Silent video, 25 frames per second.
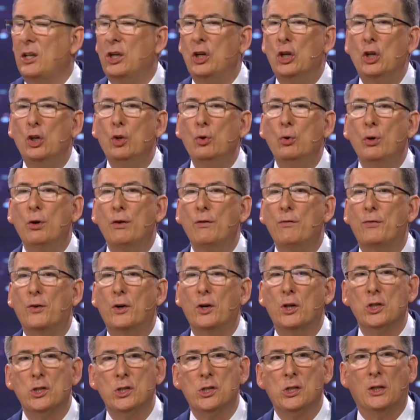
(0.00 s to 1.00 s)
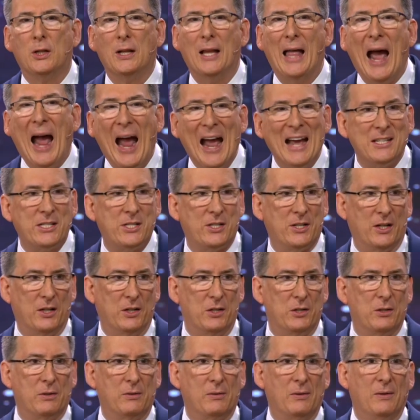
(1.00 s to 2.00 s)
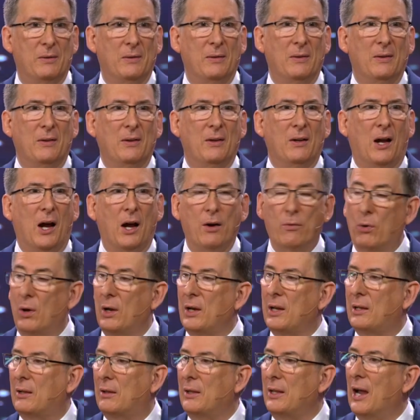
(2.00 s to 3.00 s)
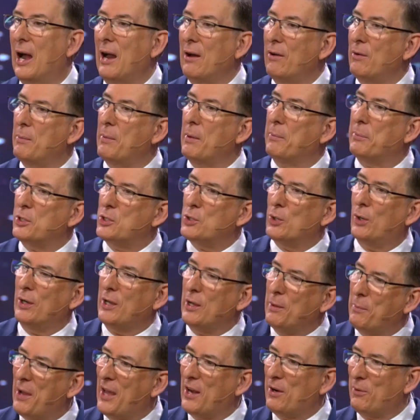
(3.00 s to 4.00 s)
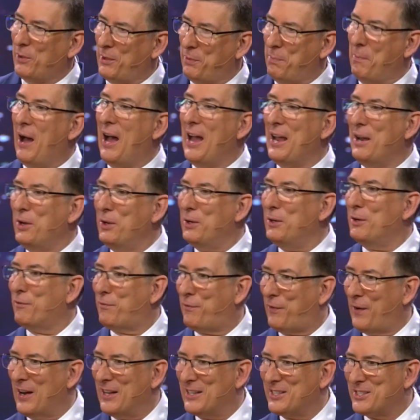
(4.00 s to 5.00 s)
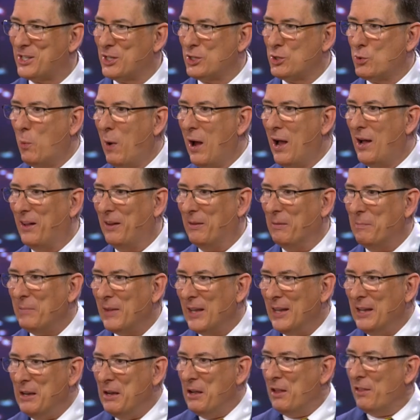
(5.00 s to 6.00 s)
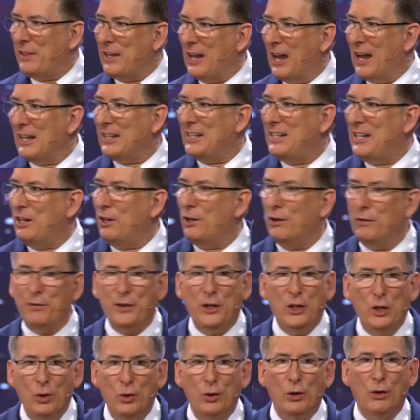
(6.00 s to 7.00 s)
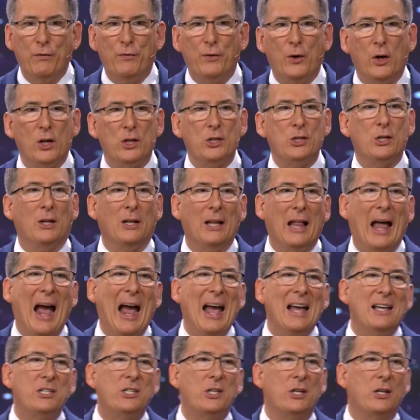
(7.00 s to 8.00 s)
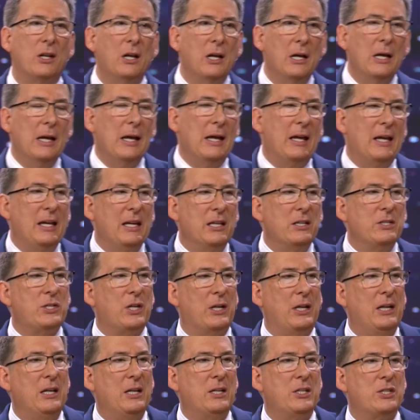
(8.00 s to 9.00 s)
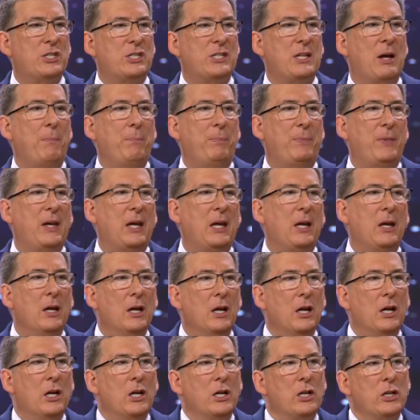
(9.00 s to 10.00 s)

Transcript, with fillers: universal acid. Ironically, I remember talking about it with my own friends as well. The idea of a universal acid is it is something